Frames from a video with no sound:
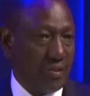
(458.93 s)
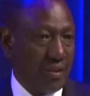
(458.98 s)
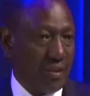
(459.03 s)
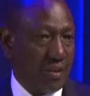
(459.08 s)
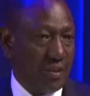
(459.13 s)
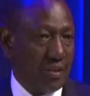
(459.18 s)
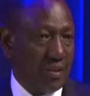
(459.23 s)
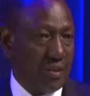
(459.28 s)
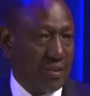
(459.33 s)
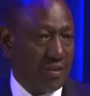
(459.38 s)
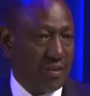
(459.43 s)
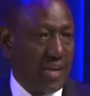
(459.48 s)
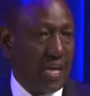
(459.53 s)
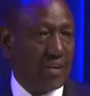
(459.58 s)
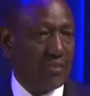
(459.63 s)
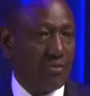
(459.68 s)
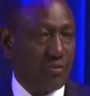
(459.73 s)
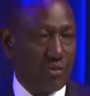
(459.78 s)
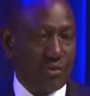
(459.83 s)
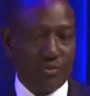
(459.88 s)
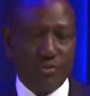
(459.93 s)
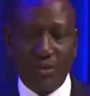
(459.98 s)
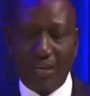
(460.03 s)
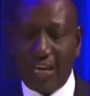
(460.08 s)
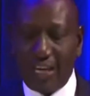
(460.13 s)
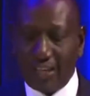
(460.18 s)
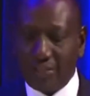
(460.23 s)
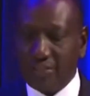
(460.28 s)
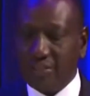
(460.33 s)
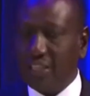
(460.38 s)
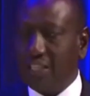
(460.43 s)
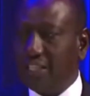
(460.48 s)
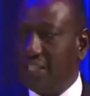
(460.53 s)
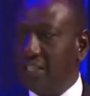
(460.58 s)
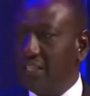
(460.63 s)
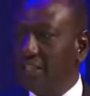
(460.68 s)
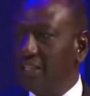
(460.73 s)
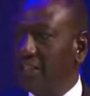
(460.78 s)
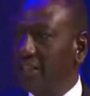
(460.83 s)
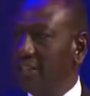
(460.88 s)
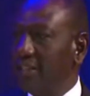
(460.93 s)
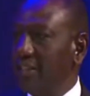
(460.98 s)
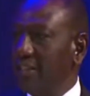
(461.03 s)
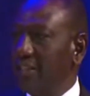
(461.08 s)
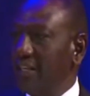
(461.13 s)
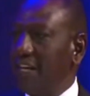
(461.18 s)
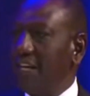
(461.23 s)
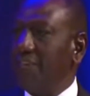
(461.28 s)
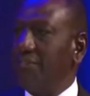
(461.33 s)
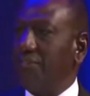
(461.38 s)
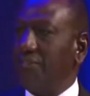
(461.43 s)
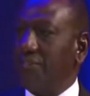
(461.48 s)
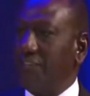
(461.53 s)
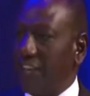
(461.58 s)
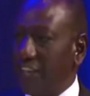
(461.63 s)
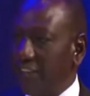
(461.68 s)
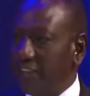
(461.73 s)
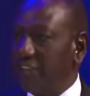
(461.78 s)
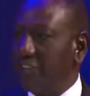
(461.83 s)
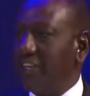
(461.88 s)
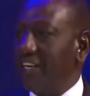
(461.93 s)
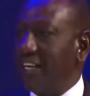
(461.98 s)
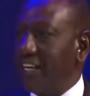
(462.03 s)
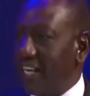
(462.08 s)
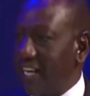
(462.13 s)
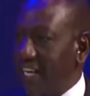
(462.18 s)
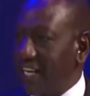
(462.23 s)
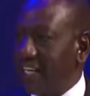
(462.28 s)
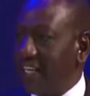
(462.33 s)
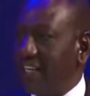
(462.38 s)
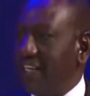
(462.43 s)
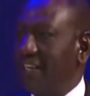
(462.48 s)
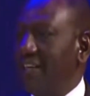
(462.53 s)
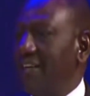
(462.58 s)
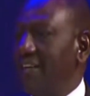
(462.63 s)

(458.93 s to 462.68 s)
And that was largely a faith-led